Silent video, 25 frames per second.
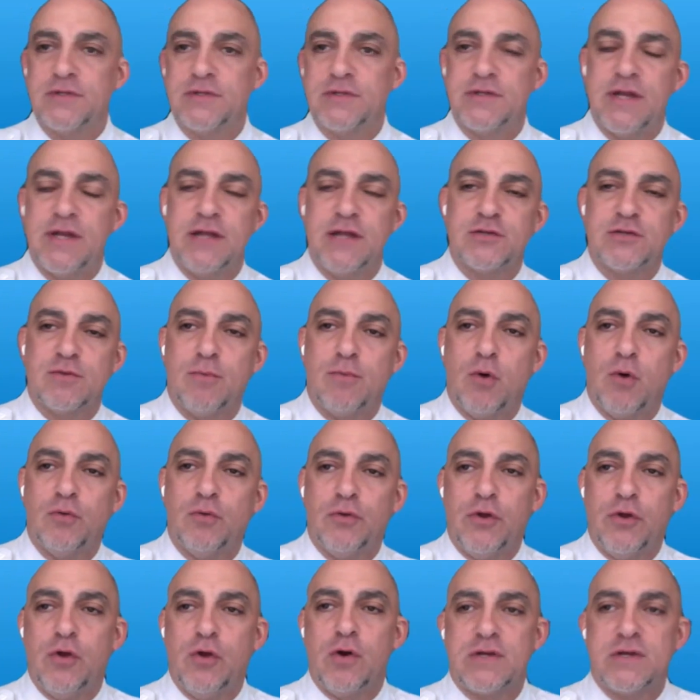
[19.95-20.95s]
to today's remote
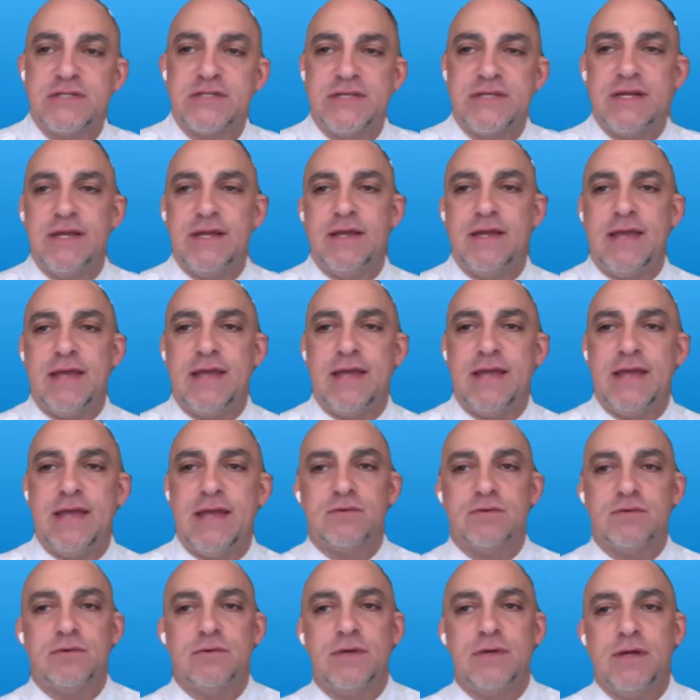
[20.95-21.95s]
New York City
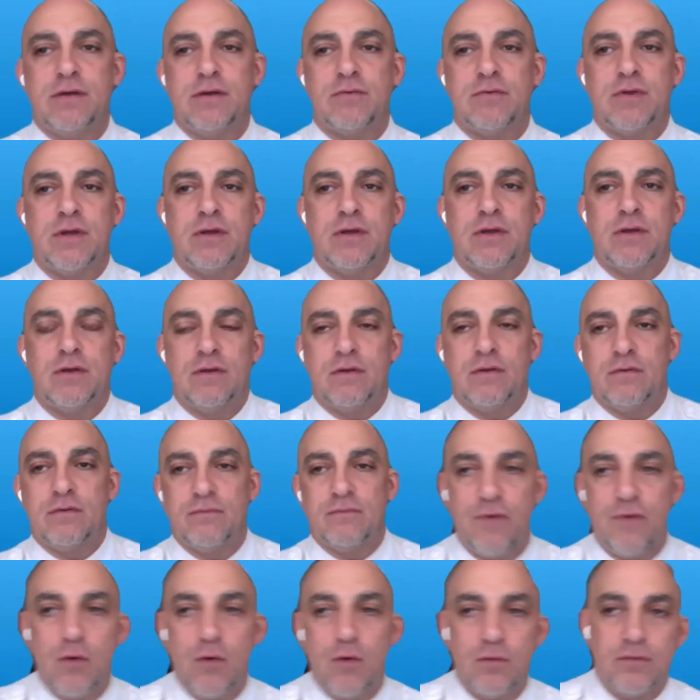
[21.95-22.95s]
Council hearing
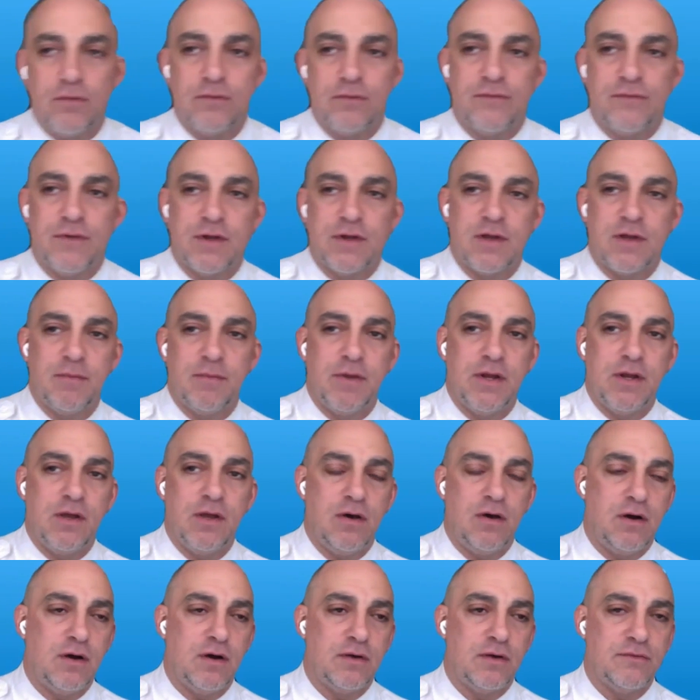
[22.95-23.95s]
vote for the Committee
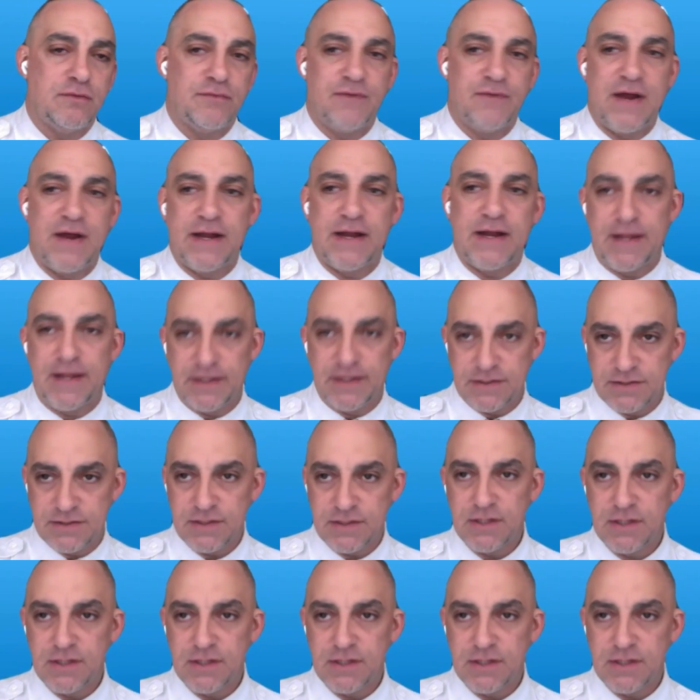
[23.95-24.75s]
on Finance.